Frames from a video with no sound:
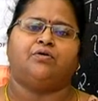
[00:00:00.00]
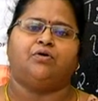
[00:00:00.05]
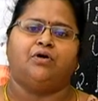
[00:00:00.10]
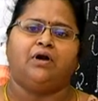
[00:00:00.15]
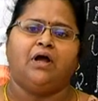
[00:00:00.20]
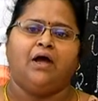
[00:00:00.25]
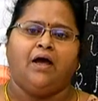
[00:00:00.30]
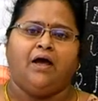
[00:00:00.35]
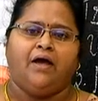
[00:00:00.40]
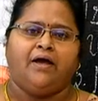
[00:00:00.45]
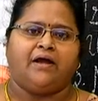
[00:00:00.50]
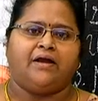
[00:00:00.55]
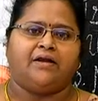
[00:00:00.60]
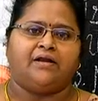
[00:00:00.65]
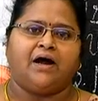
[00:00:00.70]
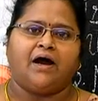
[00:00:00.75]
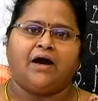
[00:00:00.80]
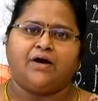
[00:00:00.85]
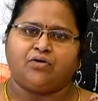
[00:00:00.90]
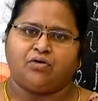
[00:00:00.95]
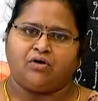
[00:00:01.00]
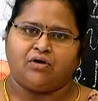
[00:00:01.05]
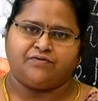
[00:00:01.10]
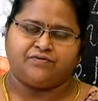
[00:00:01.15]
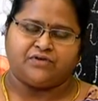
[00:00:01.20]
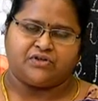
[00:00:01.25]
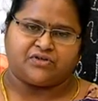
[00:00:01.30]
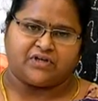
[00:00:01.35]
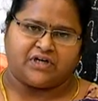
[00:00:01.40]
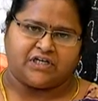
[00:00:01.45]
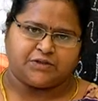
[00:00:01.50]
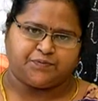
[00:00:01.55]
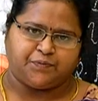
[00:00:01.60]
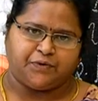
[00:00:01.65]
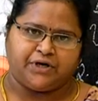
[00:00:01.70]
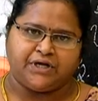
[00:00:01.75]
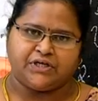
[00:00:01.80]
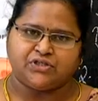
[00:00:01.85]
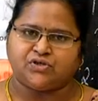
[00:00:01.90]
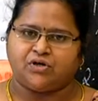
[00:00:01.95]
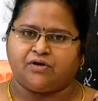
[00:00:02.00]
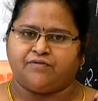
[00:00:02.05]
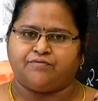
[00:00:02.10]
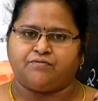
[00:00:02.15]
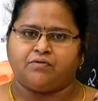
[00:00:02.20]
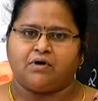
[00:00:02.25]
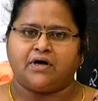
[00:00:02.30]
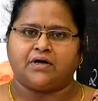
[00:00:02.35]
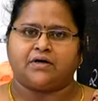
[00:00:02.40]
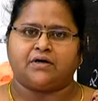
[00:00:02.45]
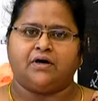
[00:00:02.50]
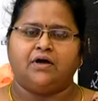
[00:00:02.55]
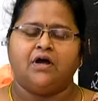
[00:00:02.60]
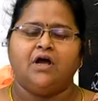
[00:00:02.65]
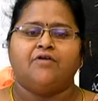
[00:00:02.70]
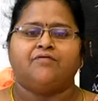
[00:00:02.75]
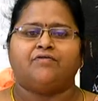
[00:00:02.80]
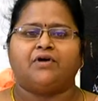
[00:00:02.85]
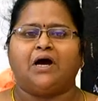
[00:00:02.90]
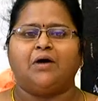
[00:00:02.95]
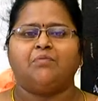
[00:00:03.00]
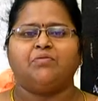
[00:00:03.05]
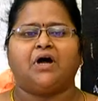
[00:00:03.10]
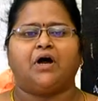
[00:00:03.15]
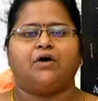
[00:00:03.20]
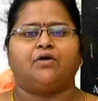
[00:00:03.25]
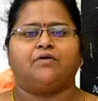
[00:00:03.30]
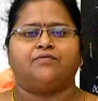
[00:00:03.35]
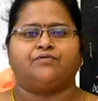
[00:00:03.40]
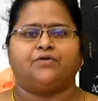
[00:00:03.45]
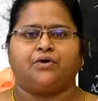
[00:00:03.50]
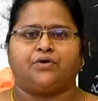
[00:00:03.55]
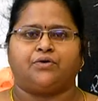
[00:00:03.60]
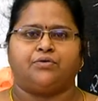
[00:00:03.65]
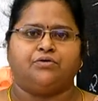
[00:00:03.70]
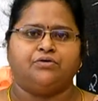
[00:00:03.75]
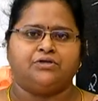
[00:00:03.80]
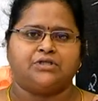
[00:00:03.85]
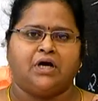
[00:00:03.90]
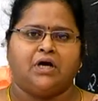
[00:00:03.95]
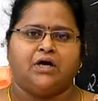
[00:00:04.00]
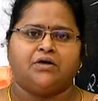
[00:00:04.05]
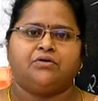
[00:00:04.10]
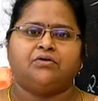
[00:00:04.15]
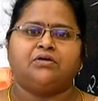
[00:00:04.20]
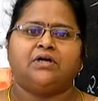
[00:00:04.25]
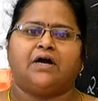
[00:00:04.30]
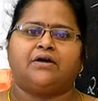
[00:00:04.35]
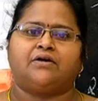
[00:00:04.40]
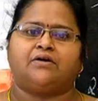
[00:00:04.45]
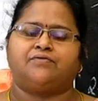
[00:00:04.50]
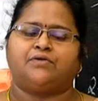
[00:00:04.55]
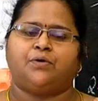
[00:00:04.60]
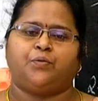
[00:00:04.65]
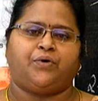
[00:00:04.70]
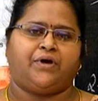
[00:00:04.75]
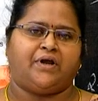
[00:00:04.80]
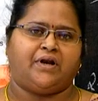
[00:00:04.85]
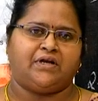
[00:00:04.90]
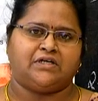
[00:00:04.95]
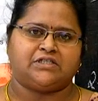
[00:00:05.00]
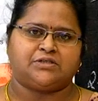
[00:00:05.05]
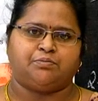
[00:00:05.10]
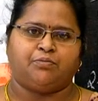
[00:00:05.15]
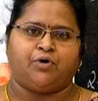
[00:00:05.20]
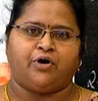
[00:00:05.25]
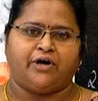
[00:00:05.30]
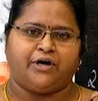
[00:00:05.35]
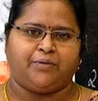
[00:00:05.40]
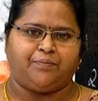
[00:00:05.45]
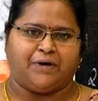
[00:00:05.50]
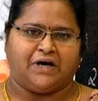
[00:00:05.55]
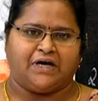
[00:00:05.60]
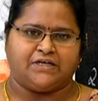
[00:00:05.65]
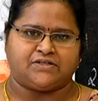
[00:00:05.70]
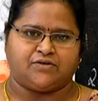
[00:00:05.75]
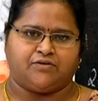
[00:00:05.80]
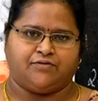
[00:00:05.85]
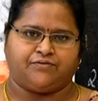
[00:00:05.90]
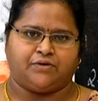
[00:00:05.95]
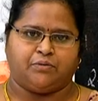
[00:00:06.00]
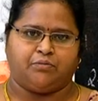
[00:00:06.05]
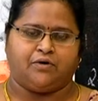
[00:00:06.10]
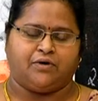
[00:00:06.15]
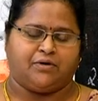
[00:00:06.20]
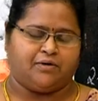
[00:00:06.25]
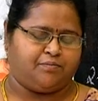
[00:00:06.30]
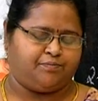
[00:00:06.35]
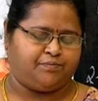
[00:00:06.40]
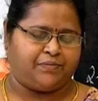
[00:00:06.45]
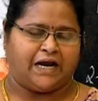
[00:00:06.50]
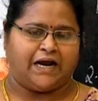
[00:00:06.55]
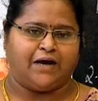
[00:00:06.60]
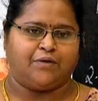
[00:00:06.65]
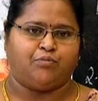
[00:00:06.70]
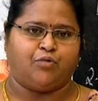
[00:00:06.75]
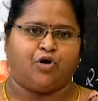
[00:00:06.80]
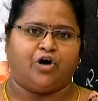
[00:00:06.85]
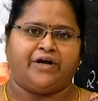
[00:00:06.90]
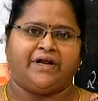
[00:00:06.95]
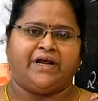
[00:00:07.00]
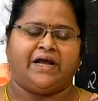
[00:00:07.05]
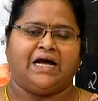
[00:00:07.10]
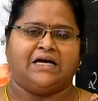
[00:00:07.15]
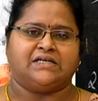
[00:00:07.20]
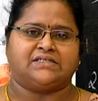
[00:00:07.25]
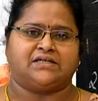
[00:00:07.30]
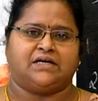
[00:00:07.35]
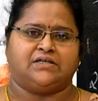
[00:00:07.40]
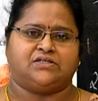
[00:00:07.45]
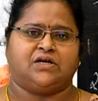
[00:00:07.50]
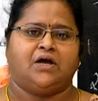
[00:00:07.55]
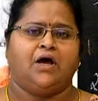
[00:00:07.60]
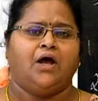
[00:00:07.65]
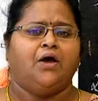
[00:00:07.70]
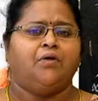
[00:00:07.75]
role in that of the transportation of water from that of the root to that of the various body parts of the plant body as such.